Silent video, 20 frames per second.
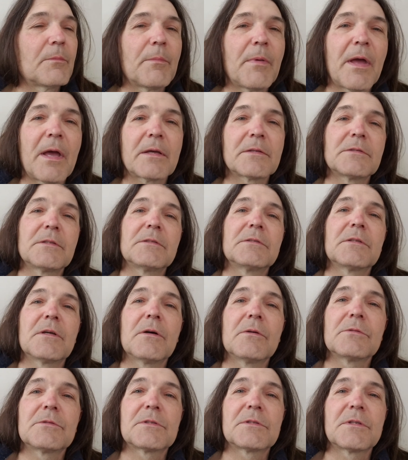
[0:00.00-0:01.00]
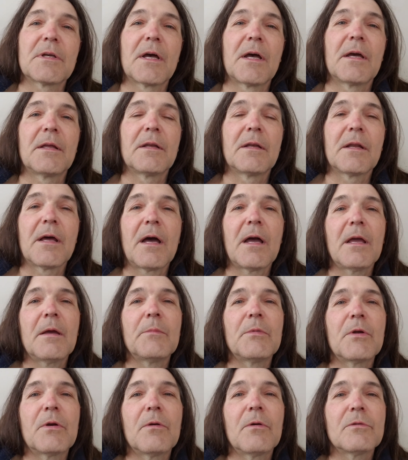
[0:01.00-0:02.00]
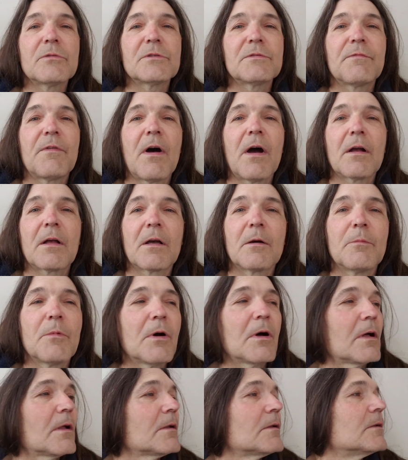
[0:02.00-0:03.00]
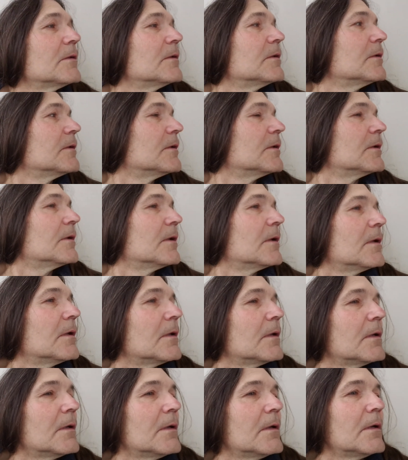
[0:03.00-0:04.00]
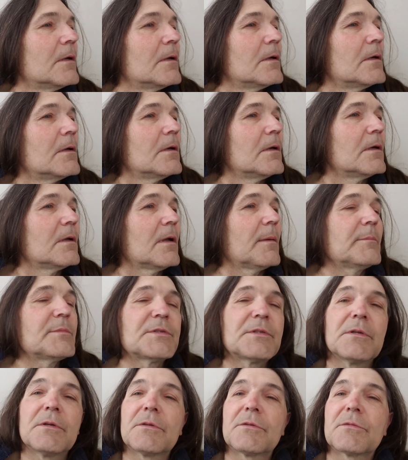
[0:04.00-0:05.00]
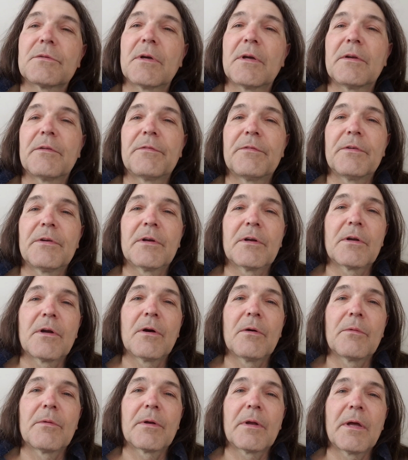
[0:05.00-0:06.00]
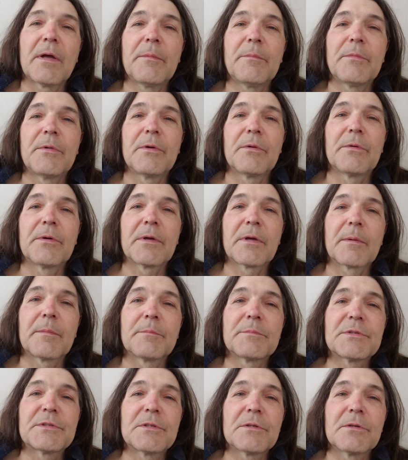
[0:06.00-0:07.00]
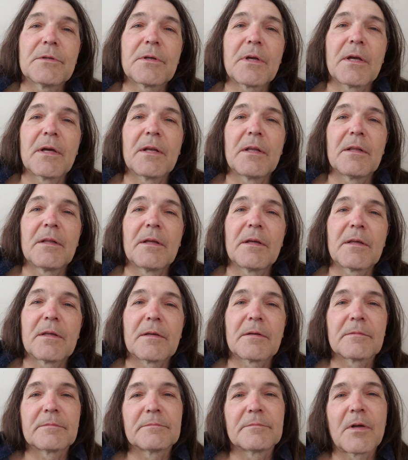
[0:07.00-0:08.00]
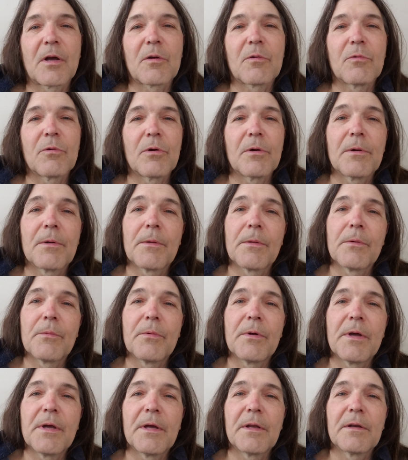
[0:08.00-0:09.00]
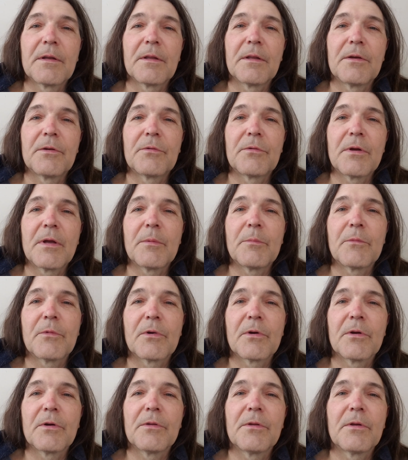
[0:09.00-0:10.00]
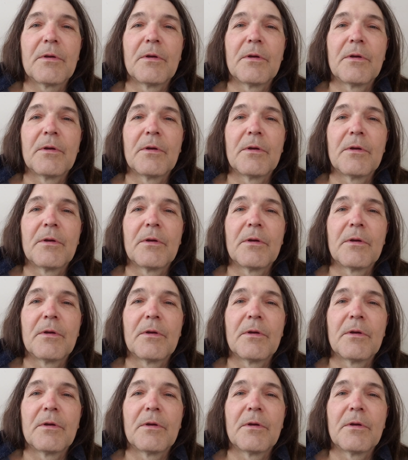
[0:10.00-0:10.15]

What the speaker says: Maxie's outside. And I am your host, Buck Kamal. And I'm still trying to figure out what I'm doing. I'm still kind of like a quarter of the way into the dream world.